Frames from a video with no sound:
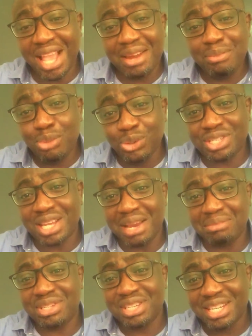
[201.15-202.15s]
and most
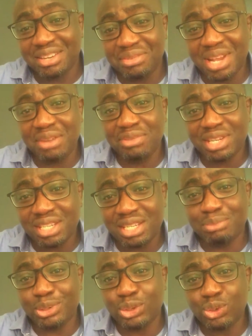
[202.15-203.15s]
times
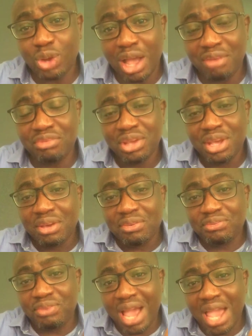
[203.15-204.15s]
irrelevancies make you to have
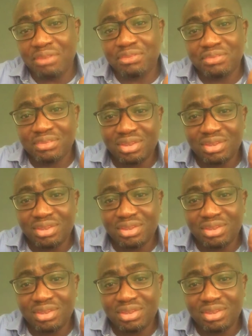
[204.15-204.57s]
5,